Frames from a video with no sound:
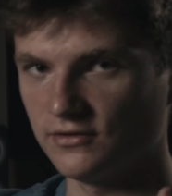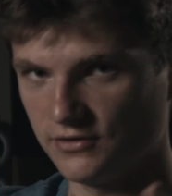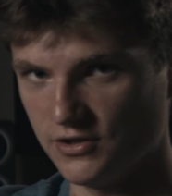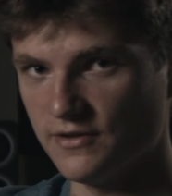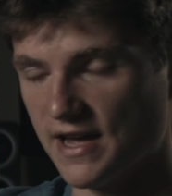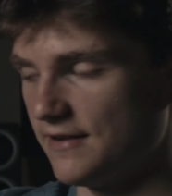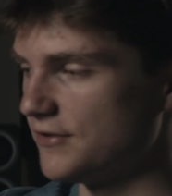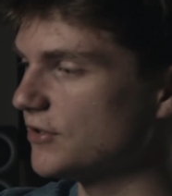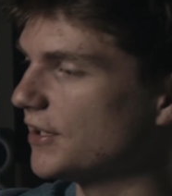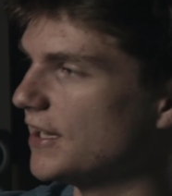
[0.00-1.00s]
do that if
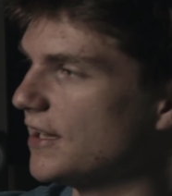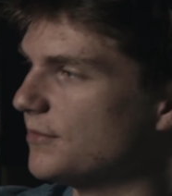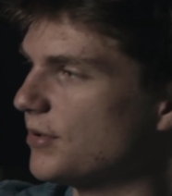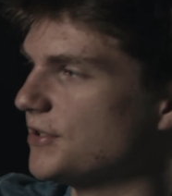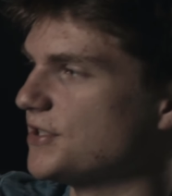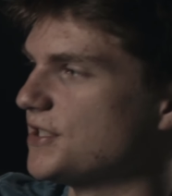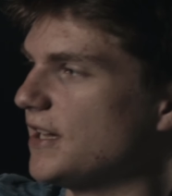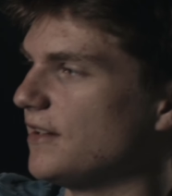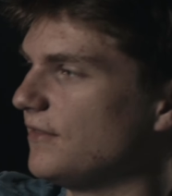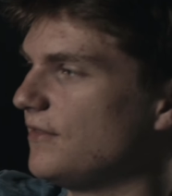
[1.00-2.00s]
you're looking into
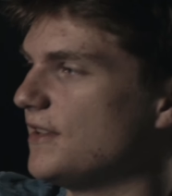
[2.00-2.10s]
purchasing